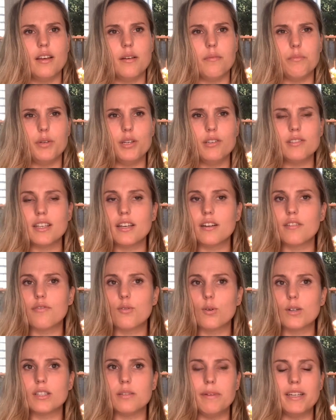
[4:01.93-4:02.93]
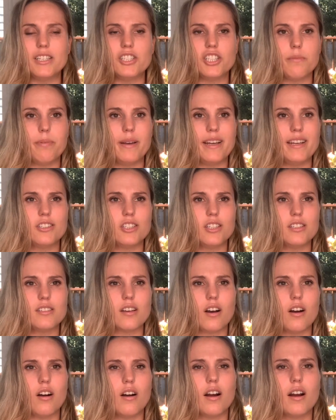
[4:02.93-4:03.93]
Music for dementia patients
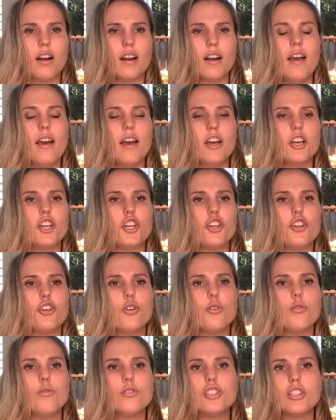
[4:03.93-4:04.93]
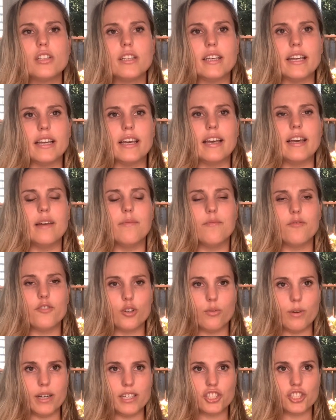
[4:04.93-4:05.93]
are hugely
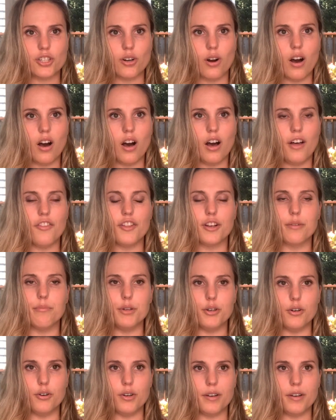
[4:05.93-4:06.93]
influential on their mood.